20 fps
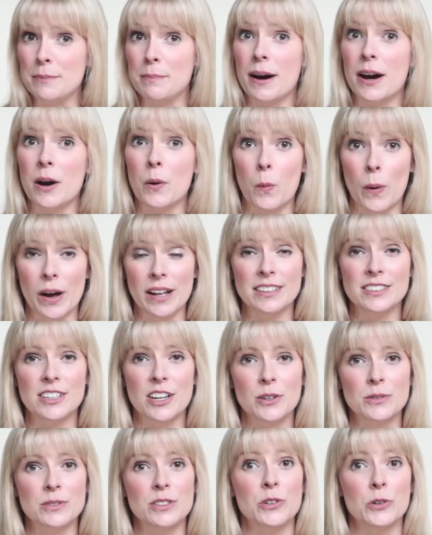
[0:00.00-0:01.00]
by a
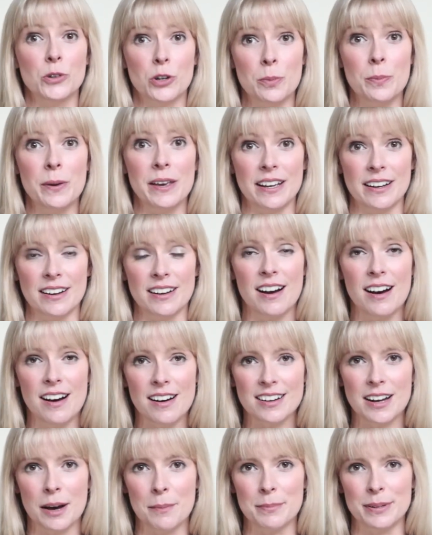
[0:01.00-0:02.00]
well-known European
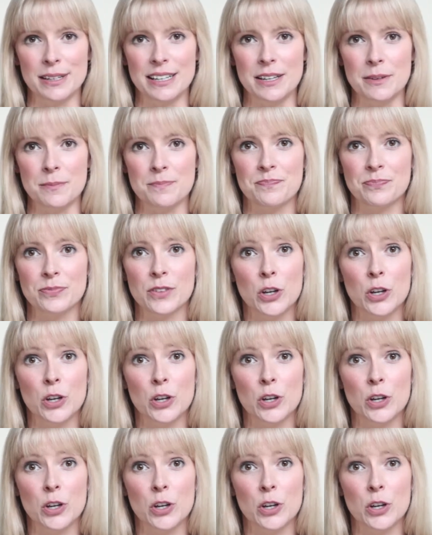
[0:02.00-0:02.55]
car company